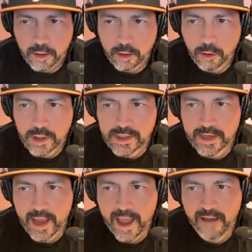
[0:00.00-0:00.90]
Chris and
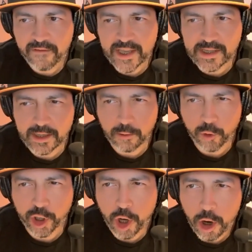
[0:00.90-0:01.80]
I have this
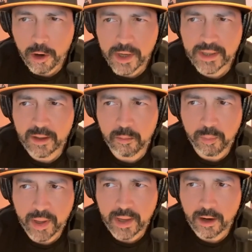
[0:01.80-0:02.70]
recurring
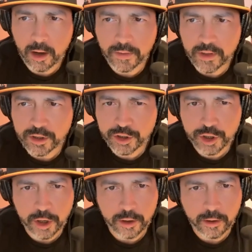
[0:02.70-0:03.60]
debate on this
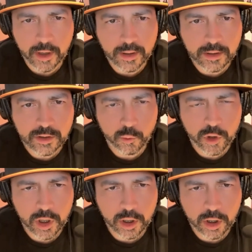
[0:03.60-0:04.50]
show, and
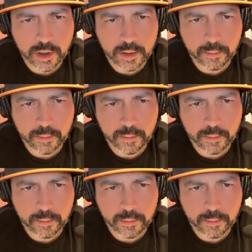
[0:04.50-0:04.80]
we're a good.